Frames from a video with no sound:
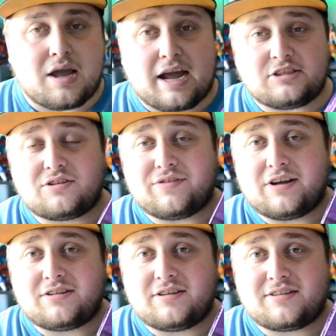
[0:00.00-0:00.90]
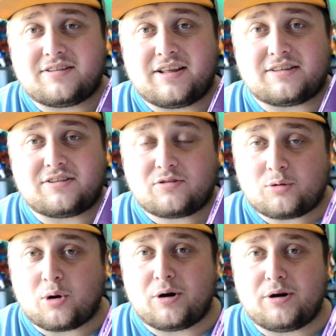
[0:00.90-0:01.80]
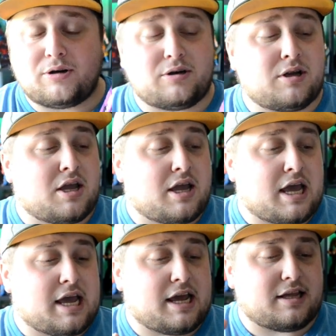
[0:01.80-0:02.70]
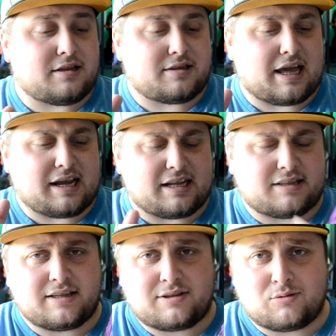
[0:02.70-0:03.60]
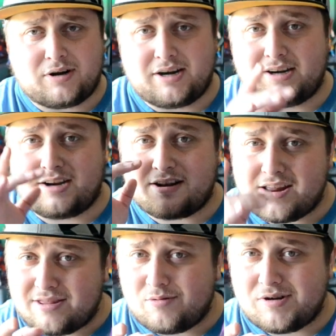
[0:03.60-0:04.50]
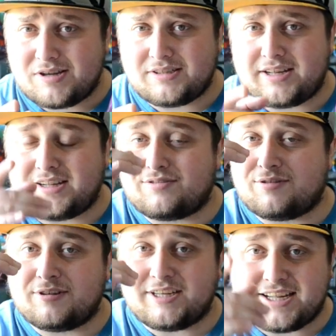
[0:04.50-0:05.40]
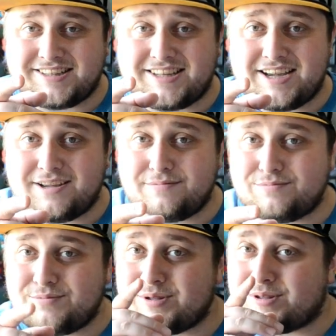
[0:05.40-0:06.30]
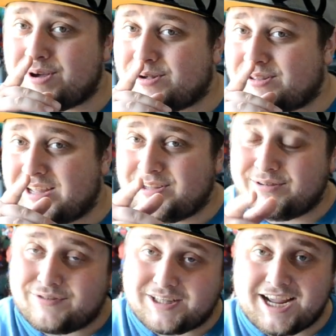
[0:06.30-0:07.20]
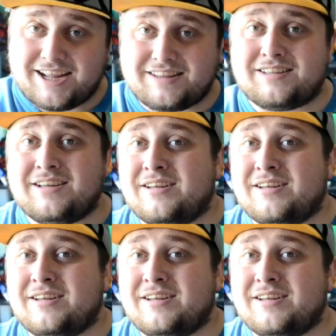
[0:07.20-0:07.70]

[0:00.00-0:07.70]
I just found this today at the store and I got this one and another one that's for next time. So stay tuned for that.